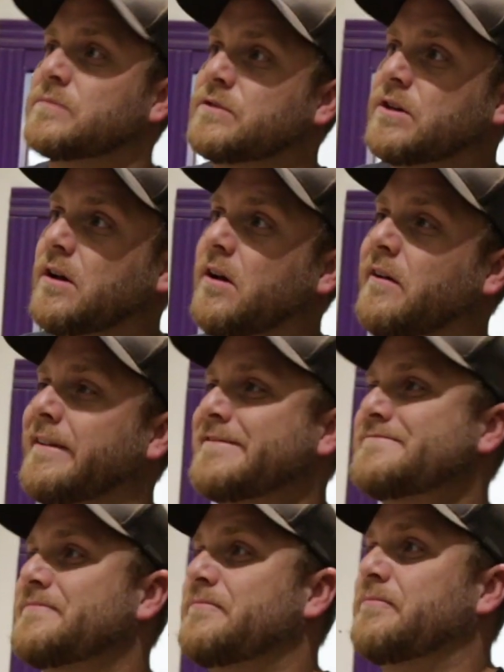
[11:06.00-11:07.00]
So,
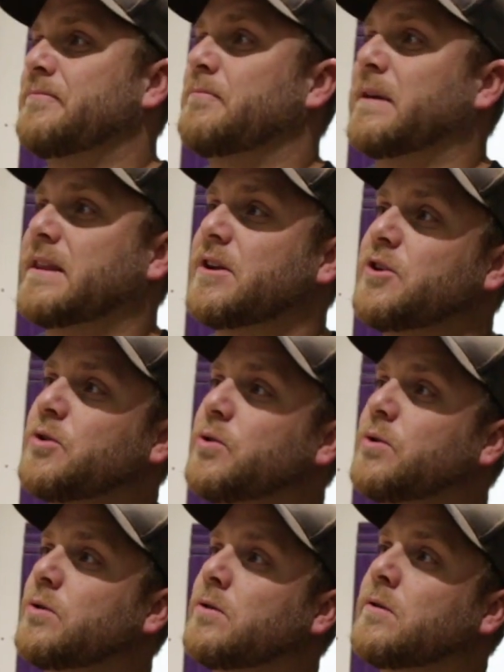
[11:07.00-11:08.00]
but the
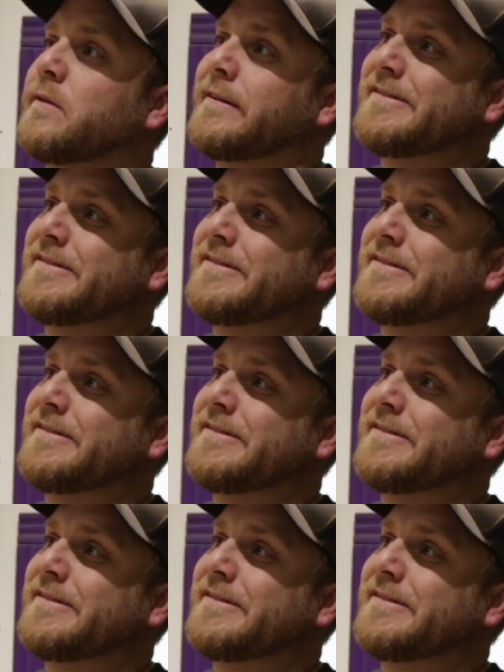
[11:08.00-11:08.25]
new